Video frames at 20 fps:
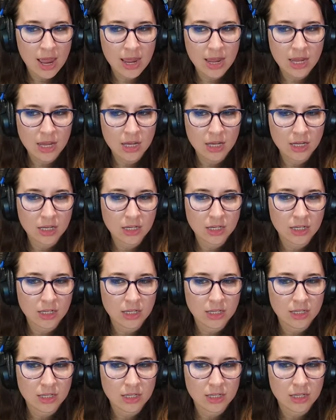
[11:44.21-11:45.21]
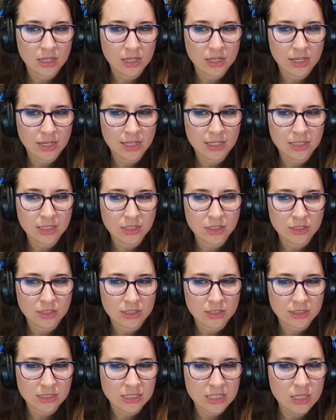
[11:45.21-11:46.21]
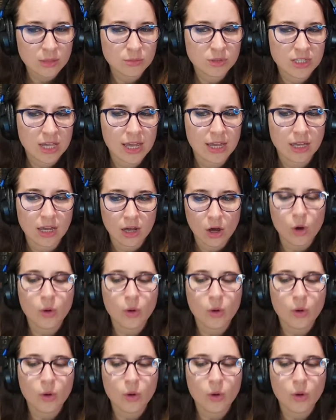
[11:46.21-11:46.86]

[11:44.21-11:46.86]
And it seems like,